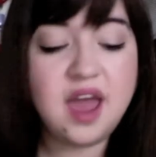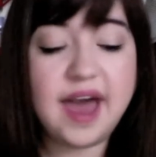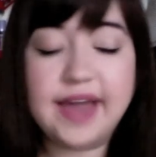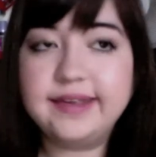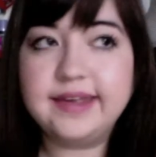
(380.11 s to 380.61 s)

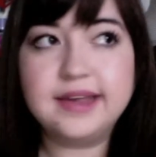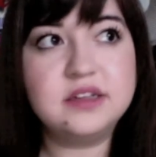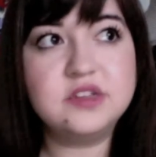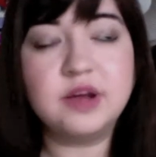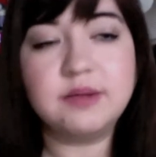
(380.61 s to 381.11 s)
I can't
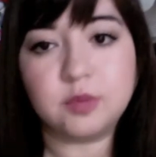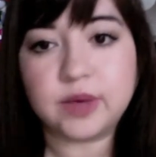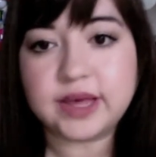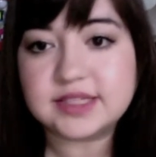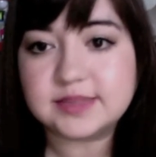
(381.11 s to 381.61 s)
describe the
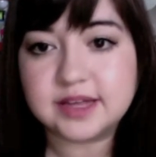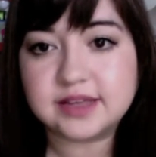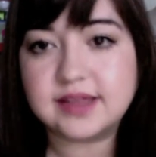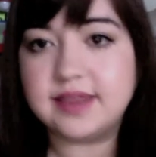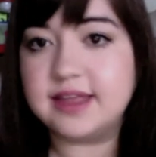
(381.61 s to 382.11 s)
way it
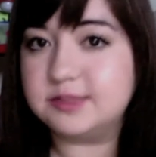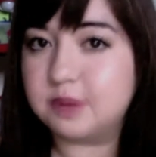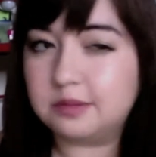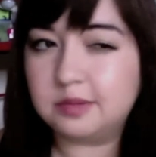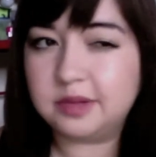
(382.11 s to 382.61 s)
smells, and that's
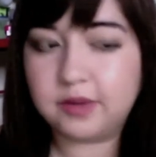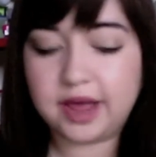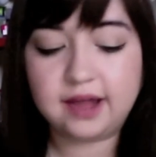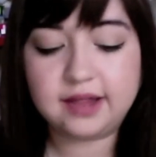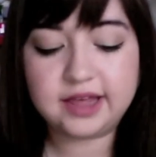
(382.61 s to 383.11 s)
probably
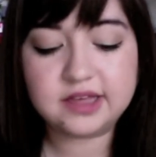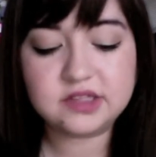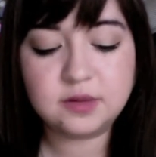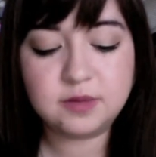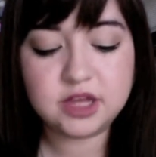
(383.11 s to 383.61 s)
why I like it
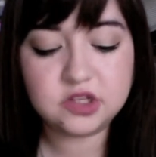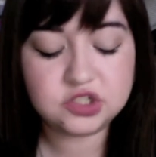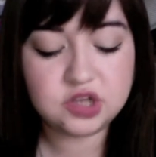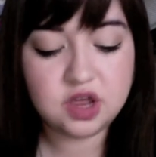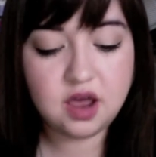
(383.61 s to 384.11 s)
so
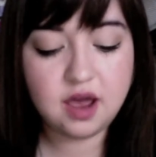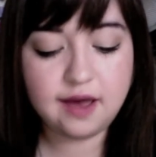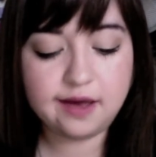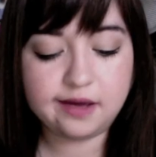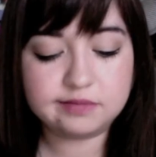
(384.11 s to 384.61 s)
much.
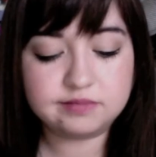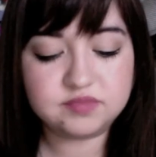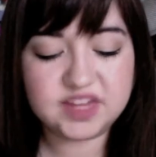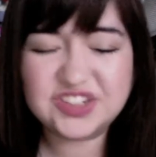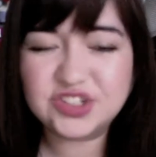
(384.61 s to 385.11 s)
Um,
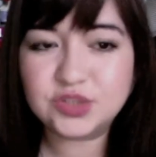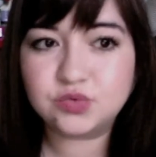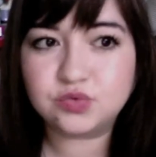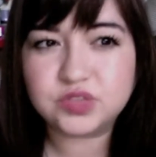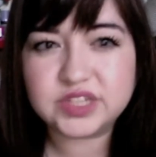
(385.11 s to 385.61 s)
it's just
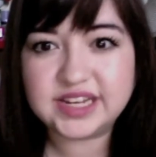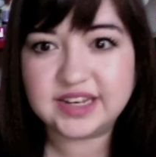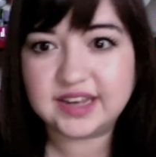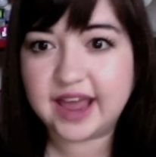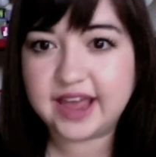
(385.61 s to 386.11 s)
really
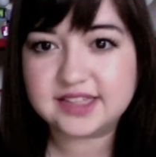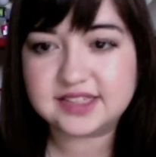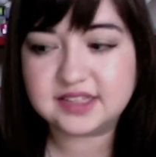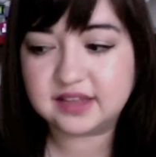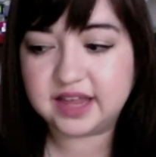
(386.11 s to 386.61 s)

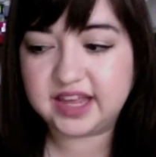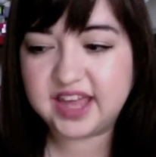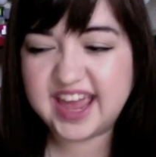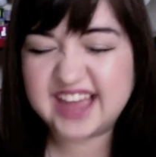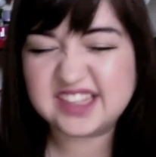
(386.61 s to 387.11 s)
nice, and like
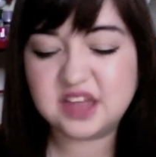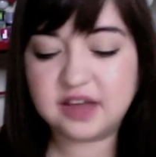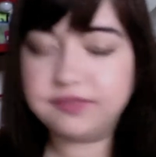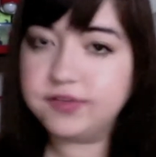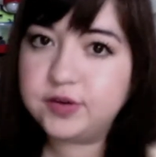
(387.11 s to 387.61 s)
it's
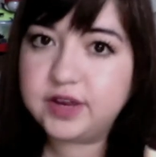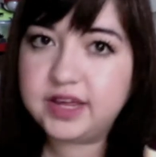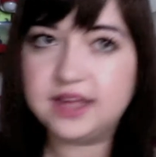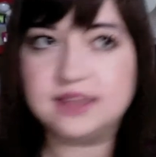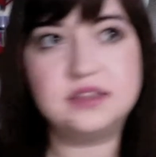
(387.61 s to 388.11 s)
not
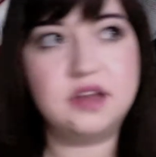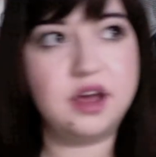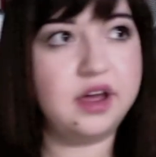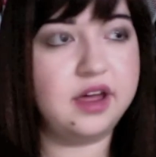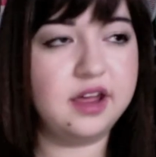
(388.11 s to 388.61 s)
fruity, it's
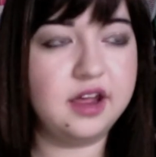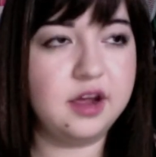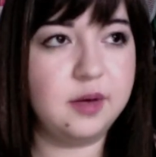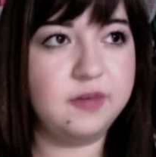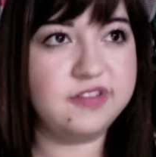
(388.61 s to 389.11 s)
not
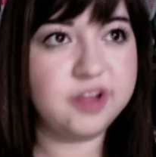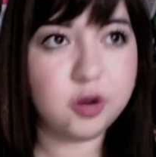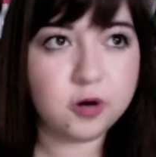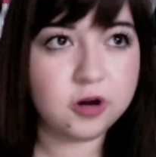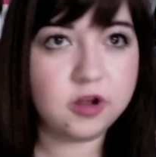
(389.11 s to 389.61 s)

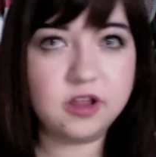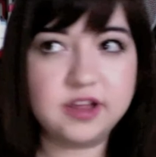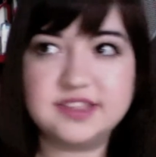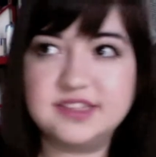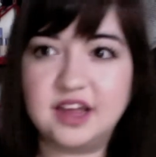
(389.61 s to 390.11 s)
floral,
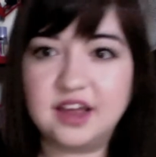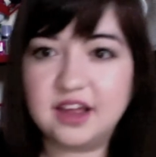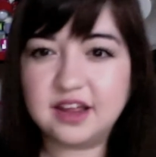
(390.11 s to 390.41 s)
it's not